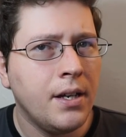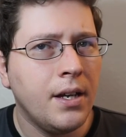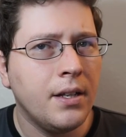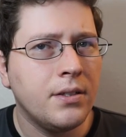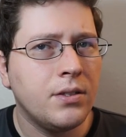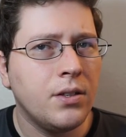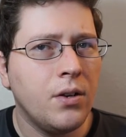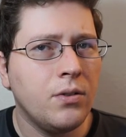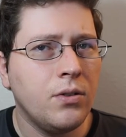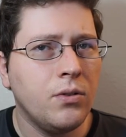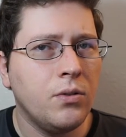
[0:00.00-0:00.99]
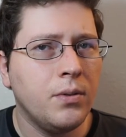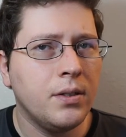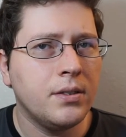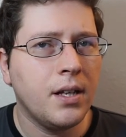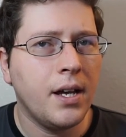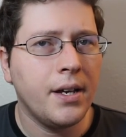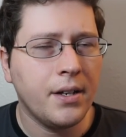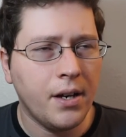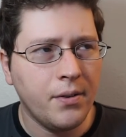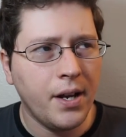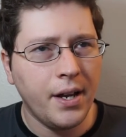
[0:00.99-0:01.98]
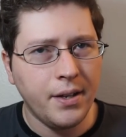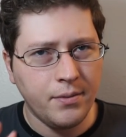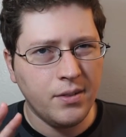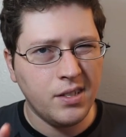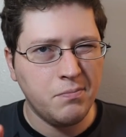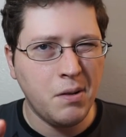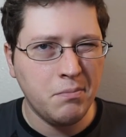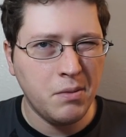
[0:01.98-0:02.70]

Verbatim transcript: And so Google was like, all right, let's pump